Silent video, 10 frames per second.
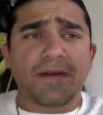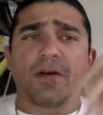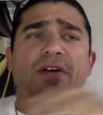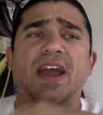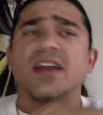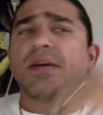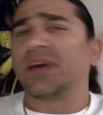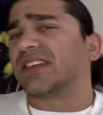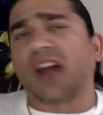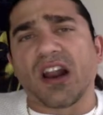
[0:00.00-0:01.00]
Okay? But
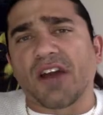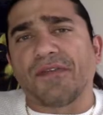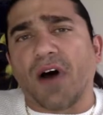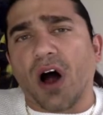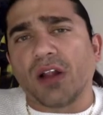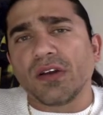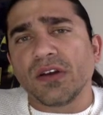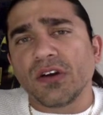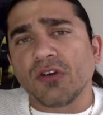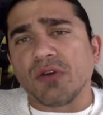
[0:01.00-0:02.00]
it's not our fault.
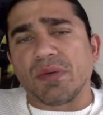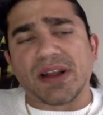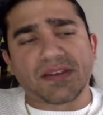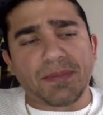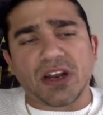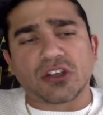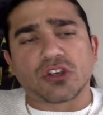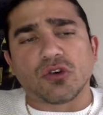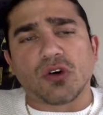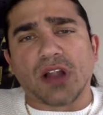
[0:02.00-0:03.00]
We went to middle
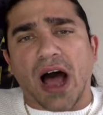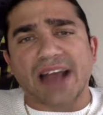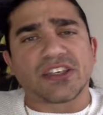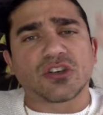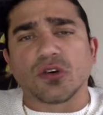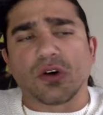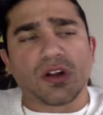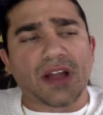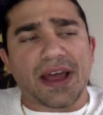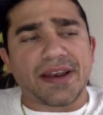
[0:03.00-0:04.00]
school, high
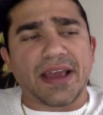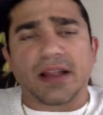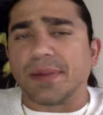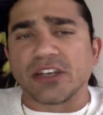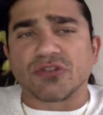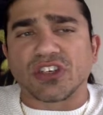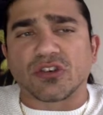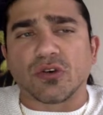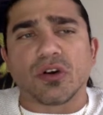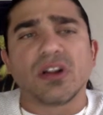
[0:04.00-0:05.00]
school, and elementary
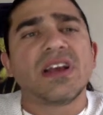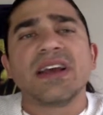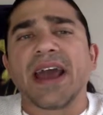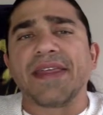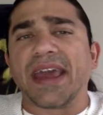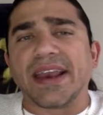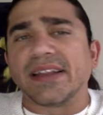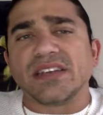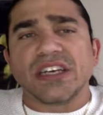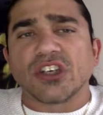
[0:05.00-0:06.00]
school, and they
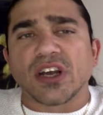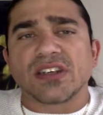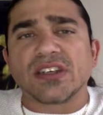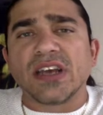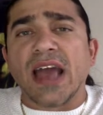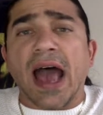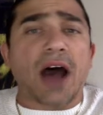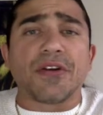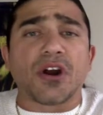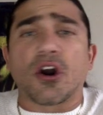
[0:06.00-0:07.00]
didn't teach us
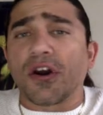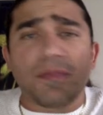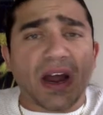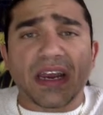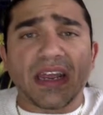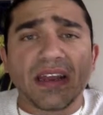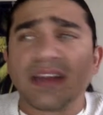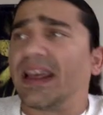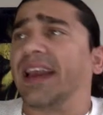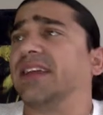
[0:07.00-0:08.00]
how to earn money.
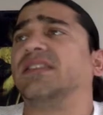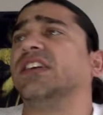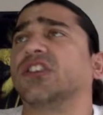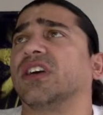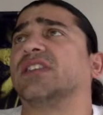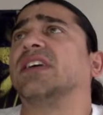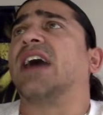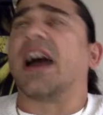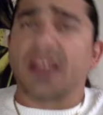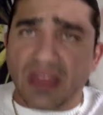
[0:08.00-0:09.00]
They didn't teach us
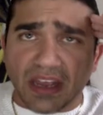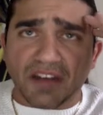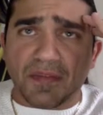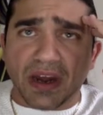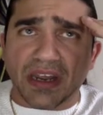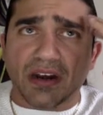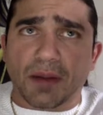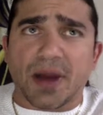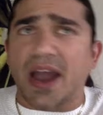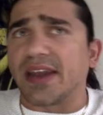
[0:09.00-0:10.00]
how to think of money in our
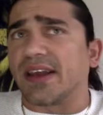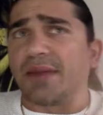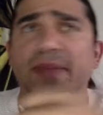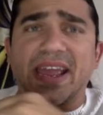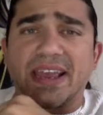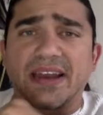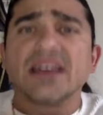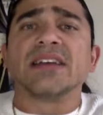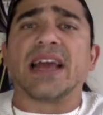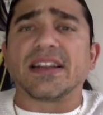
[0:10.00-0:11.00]
mind and make it.
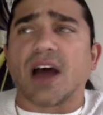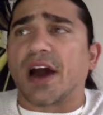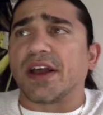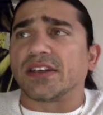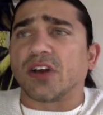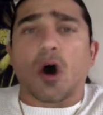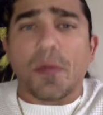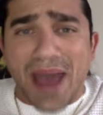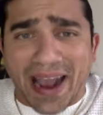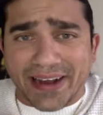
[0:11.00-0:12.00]
They taught us
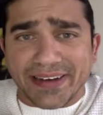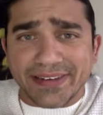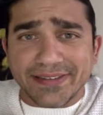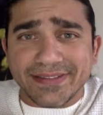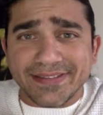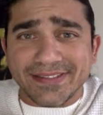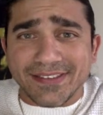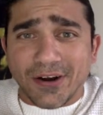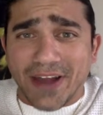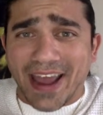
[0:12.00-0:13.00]
home ec.
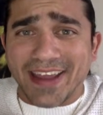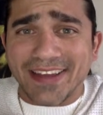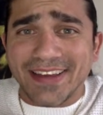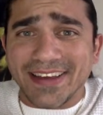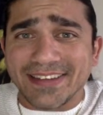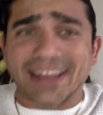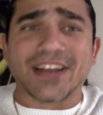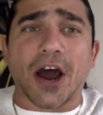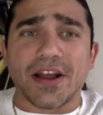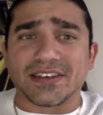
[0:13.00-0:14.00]
Okay? They
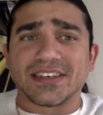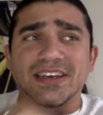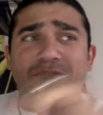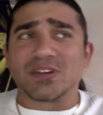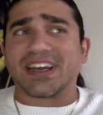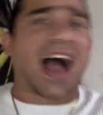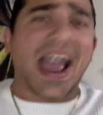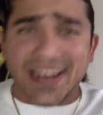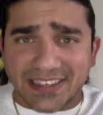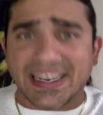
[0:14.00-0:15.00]
taught us with a
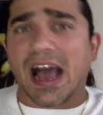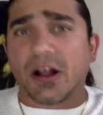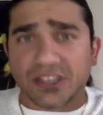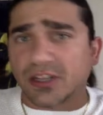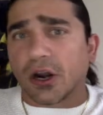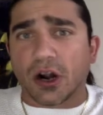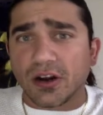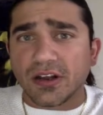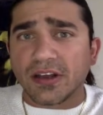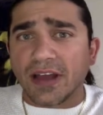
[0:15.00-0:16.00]
guidance counselor
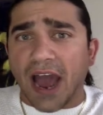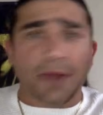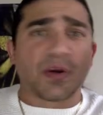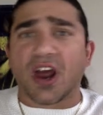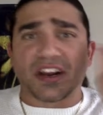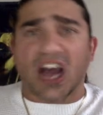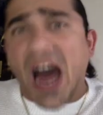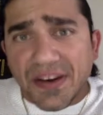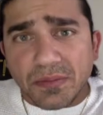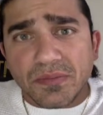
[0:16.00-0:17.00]
how to put on a
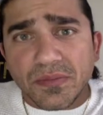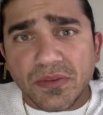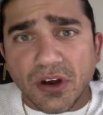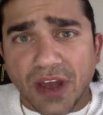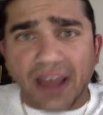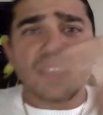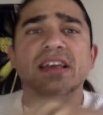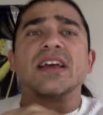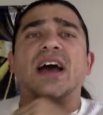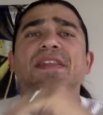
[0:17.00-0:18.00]
condom. Okay?
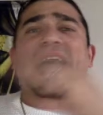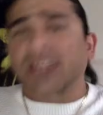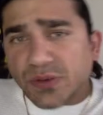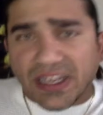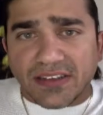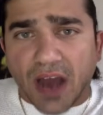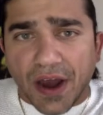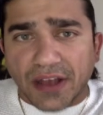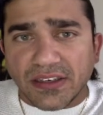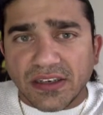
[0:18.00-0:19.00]
And uh, that's what they taught
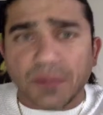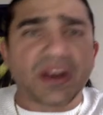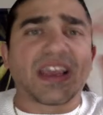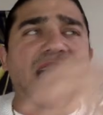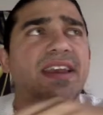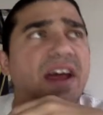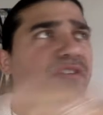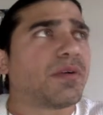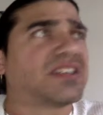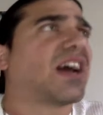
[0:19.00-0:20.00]
us. But again,
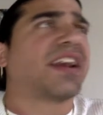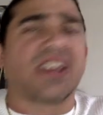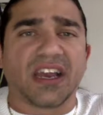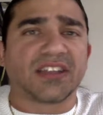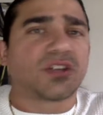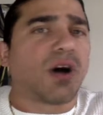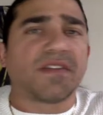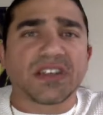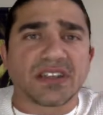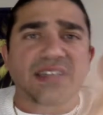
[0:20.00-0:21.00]
everyone's got a kid, so
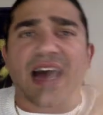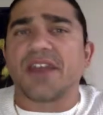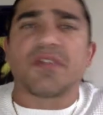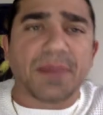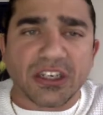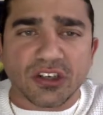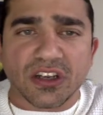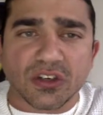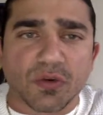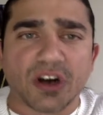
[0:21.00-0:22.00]
obviously that information
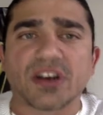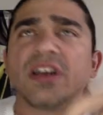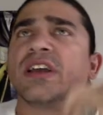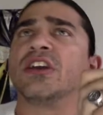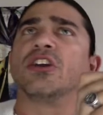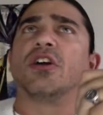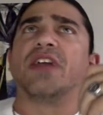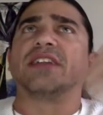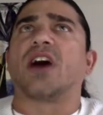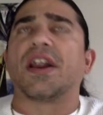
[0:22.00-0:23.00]
doesn't work. You know,
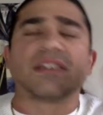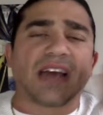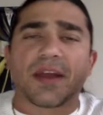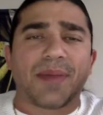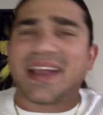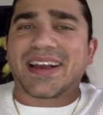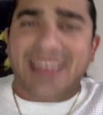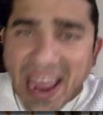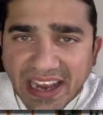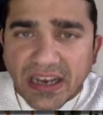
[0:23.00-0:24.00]
they taught us how to bake a
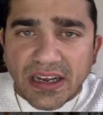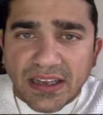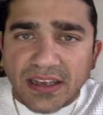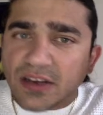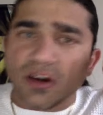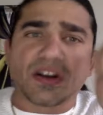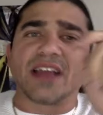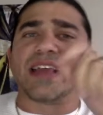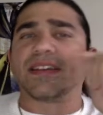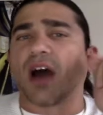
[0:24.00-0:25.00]
cake. Okay,
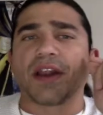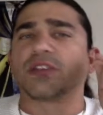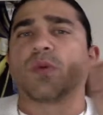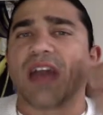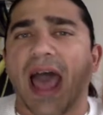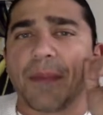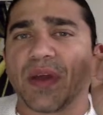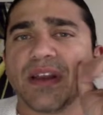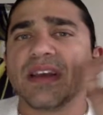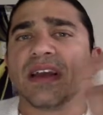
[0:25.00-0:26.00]
they taught us what
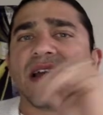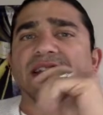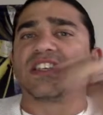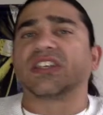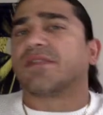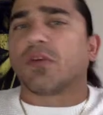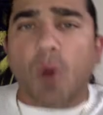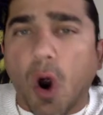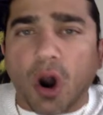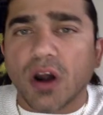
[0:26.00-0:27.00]
happened in the Civil
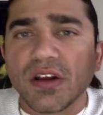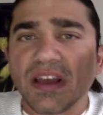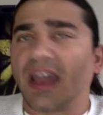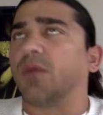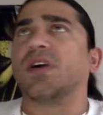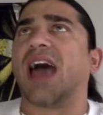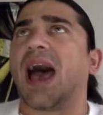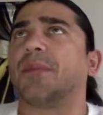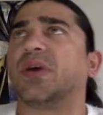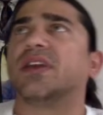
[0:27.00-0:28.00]
War and what
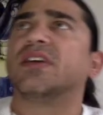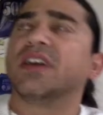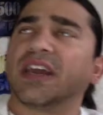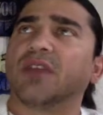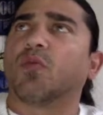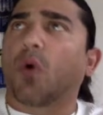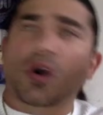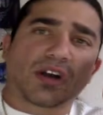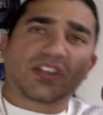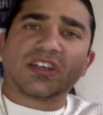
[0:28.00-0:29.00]
happened in
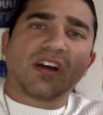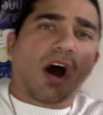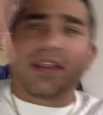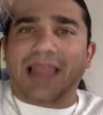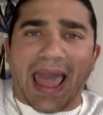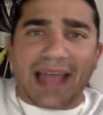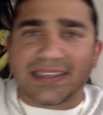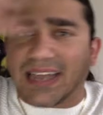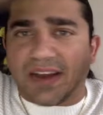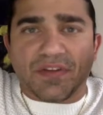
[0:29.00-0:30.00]
wars on lands
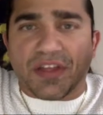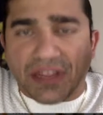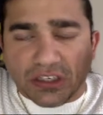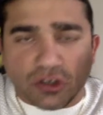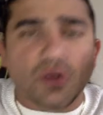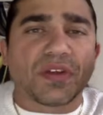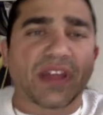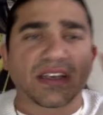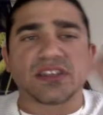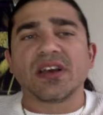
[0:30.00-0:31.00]
that have nothing to do with
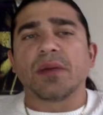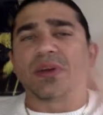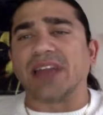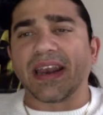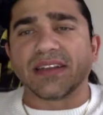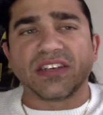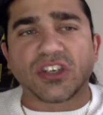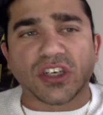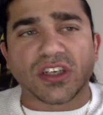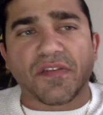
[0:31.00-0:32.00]
us, but they didn't teach
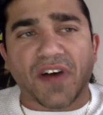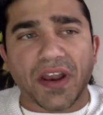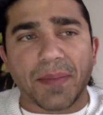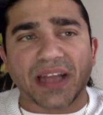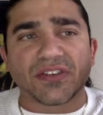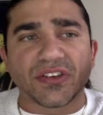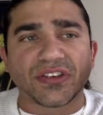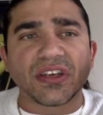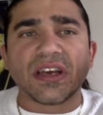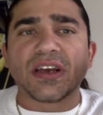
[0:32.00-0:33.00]
us the
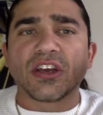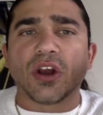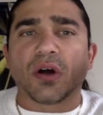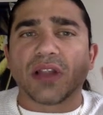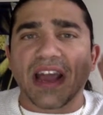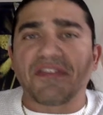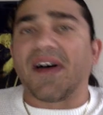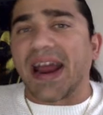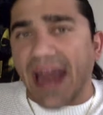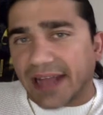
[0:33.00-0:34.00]
fundamentals, you know, like
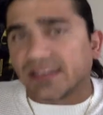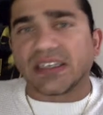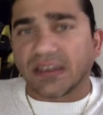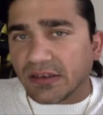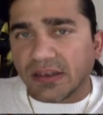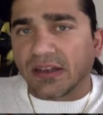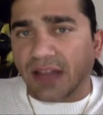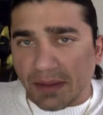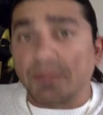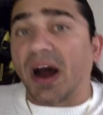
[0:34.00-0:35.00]
financing,
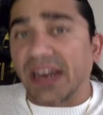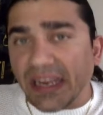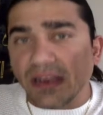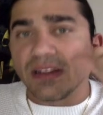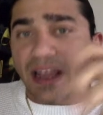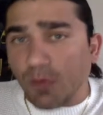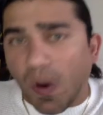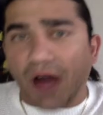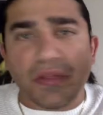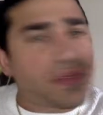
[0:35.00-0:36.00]
like money, like
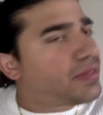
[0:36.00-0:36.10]
wealth.